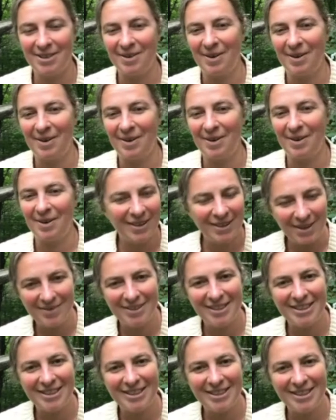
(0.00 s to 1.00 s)
I knew I loved
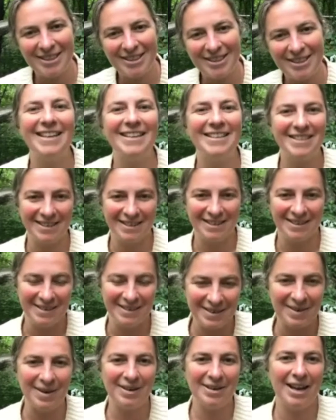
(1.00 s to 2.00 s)
to teach, and
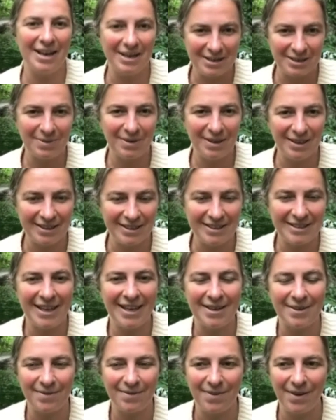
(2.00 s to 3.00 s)
I just wanted to
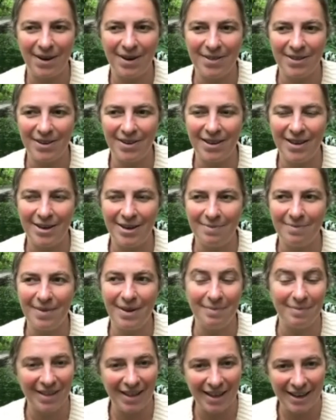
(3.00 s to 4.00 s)
take it farther. And I'm
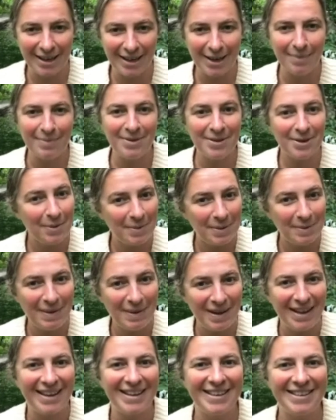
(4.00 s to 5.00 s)
glad I kept an open
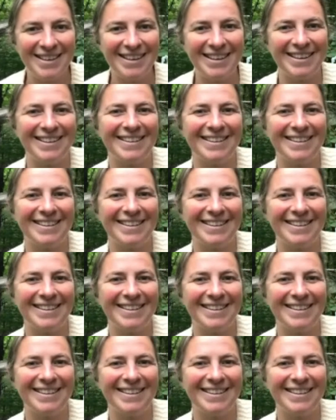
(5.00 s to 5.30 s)
mind.